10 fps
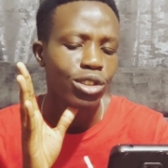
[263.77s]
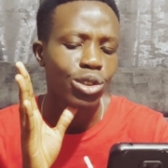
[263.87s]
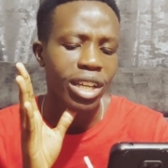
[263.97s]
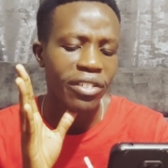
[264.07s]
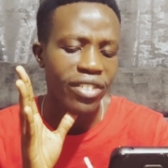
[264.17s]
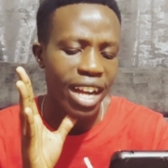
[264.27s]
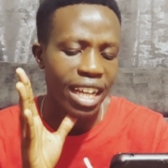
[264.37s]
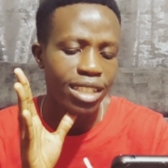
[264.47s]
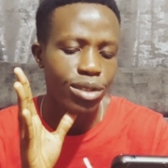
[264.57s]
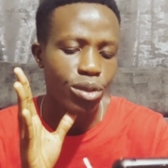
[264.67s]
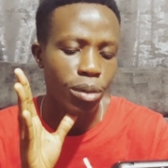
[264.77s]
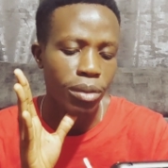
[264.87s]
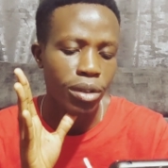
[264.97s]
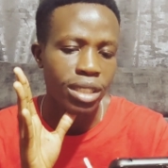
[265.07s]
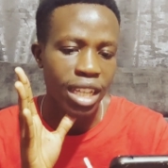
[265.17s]
to give rights to
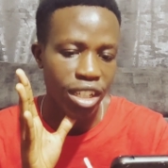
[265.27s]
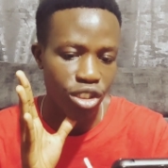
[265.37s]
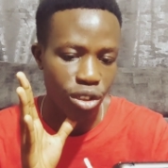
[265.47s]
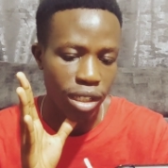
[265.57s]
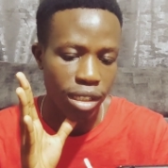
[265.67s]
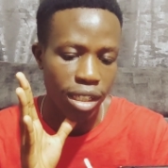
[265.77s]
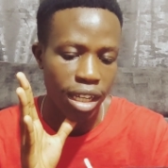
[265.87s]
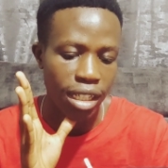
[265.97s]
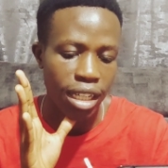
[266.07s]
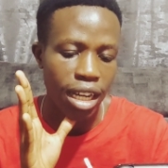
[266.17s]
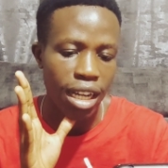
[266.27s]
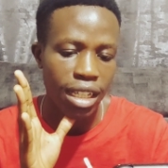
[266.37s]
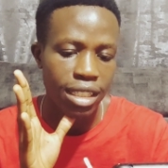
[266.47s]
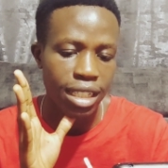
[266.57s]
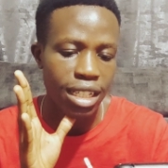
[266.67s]
homosexual. And uh,
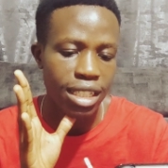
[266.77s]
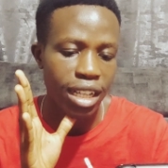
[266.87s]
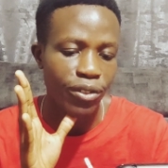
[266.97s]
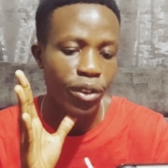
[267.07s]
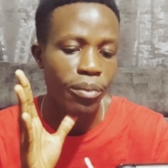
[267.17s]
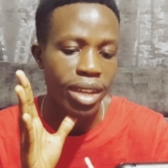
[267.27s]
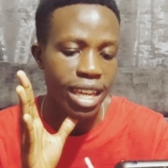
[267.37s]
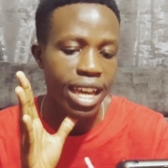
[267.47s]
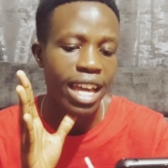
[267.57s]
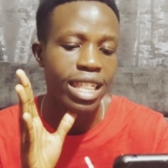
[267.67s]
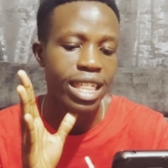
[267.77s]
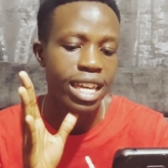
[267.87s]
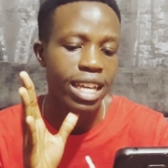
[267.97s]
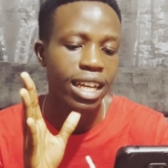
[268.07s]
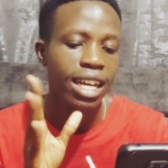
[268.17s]
he says that for me, I
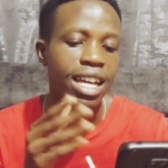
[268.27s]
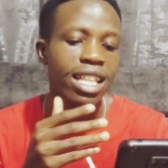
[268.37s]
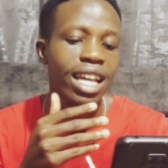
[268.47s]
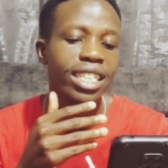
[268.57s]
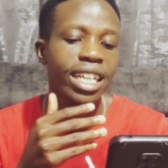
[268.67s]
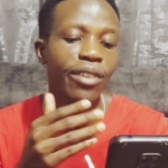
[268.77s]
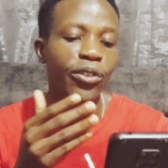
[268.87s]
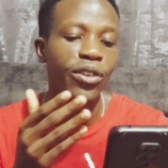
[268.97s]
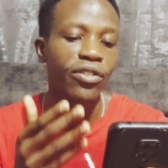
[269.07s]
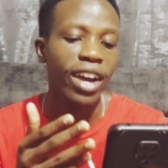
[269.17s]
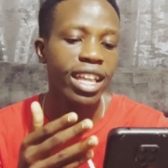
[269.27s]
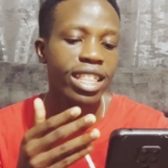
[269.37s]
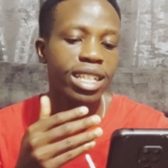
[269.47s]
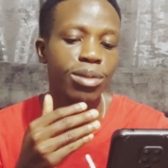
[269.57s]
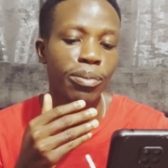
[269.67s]
think that if we
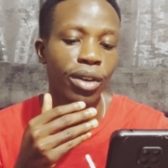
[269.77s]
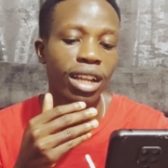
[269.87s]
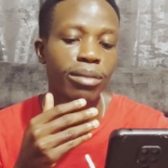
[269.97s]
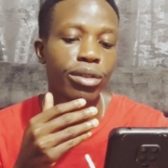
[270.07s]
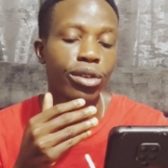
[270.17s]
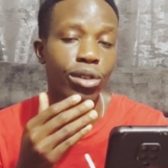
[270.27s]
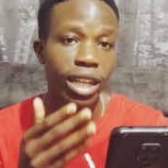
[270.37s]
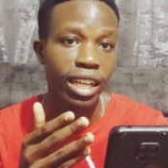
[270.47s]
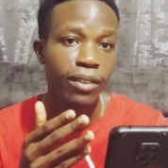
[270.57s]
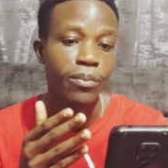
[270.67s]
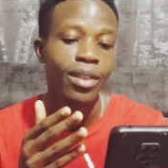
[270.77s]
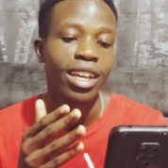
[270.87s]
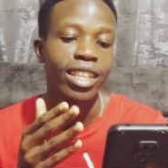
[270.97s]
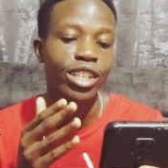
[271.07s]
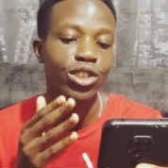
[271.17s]
find these people in Burundi,
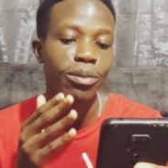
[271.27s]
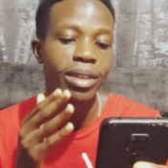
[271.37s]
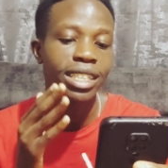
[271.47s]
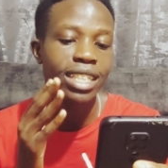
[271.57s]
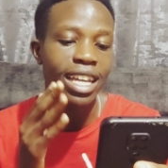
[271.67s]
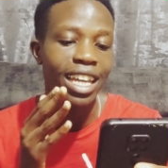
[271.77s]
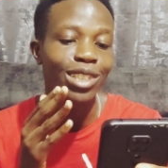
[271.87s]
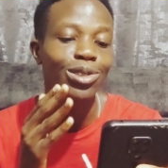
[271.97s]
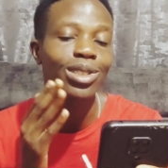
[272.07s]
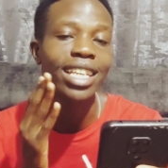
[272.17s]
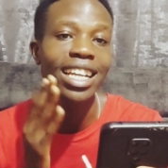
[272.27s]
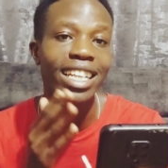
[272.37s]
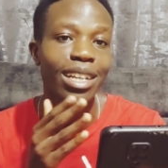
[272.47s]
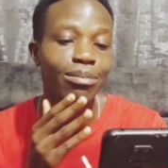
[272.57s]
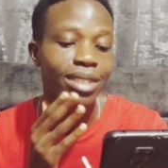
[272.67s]
they should be taken to
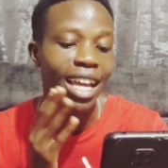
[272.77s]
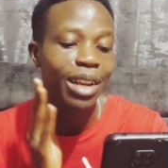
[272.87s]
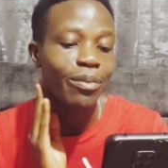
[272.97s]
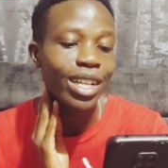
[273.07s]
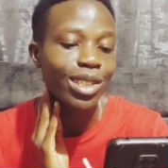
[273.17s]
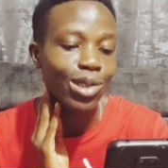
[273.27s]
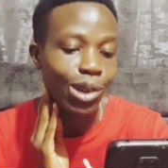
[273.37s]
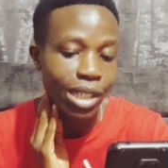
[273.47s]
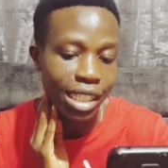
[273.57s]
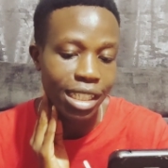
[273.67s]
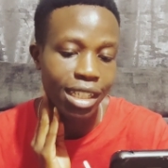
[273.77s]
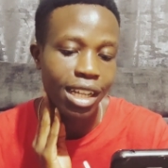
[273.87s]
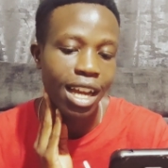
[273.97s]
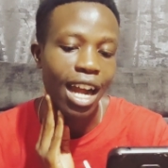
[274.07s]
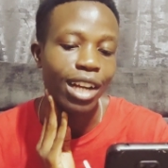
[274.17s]
stadiums and be stoned.
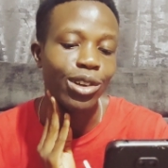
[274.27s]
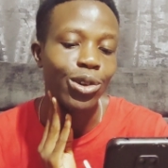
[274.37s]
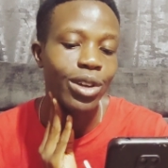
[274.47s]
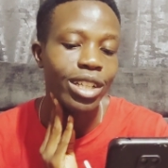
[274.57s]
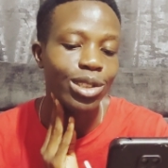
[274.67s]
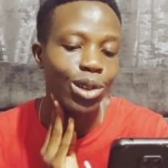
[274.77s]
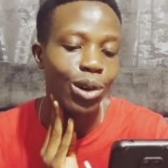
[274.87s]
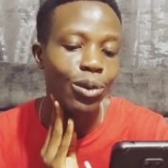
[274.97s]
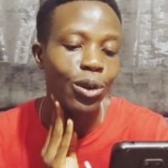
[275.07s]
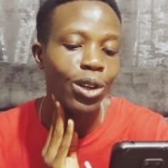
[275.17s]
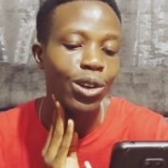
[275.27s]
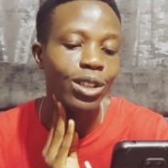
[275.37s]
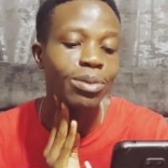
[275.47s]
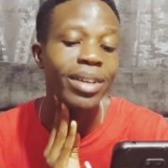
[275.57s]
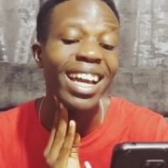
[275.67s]
And doing so will
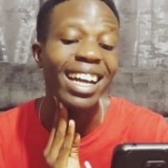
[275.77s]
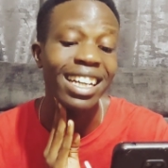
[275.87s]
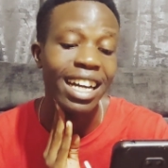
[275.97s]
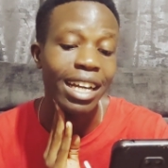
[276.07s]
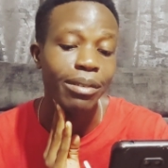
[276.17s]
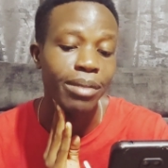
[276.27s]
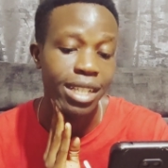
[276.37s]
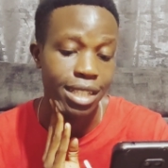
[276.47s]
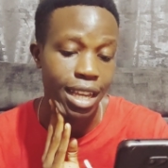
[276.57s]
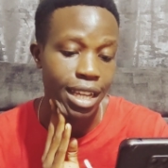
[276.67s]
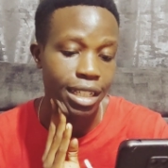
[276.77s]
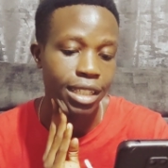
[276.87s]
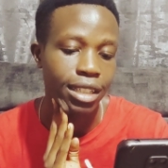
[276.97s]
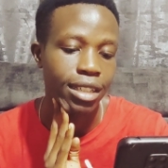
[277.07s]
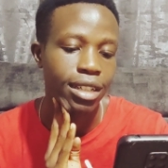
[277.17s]
not be a crime, he said